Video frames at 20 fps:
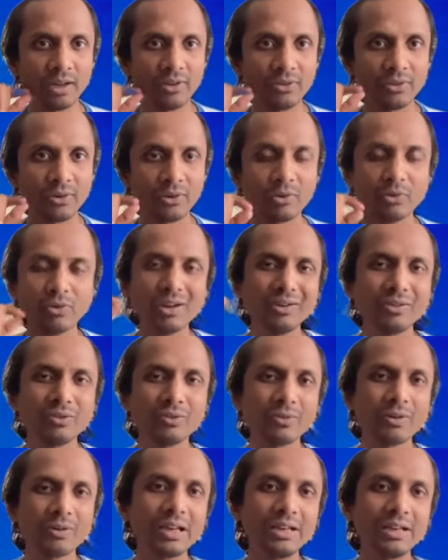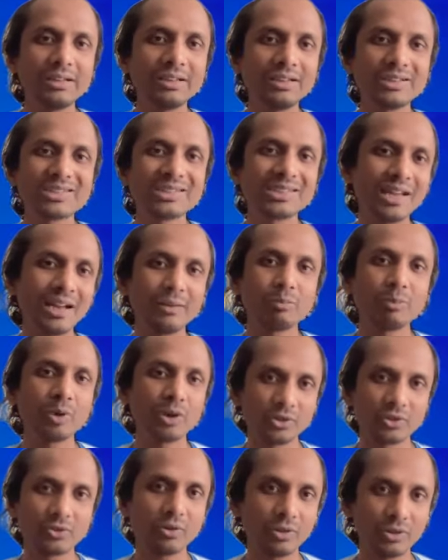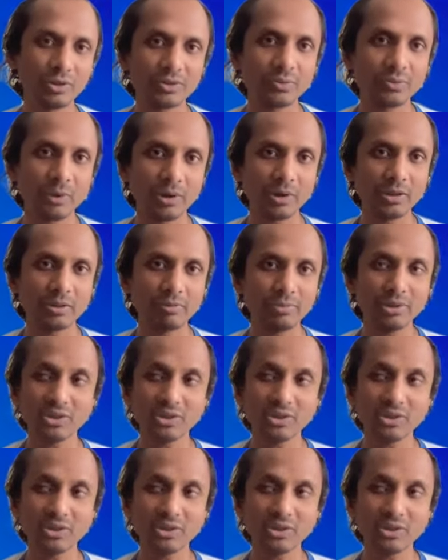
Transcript: So you don't really need Sandbox tokens for it.